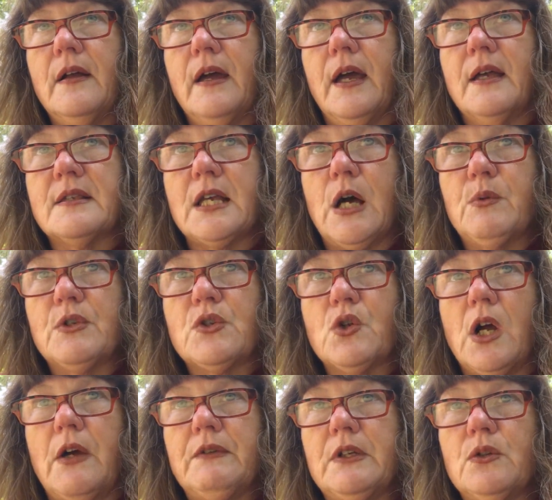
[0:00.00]
as I was
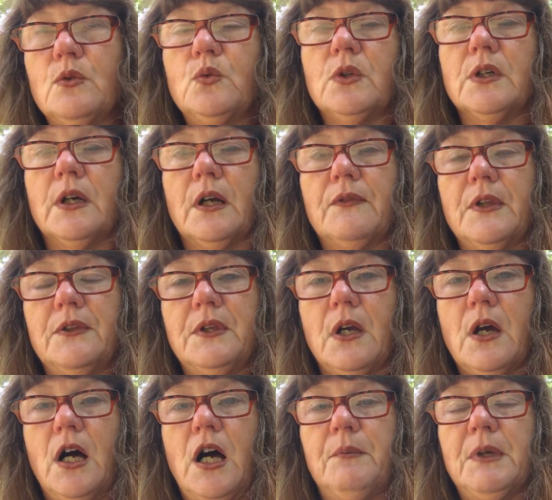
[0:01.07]
driving to work that the
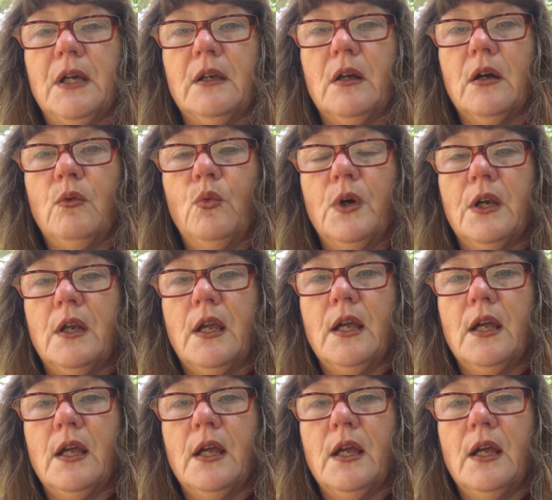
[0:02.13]
comet, when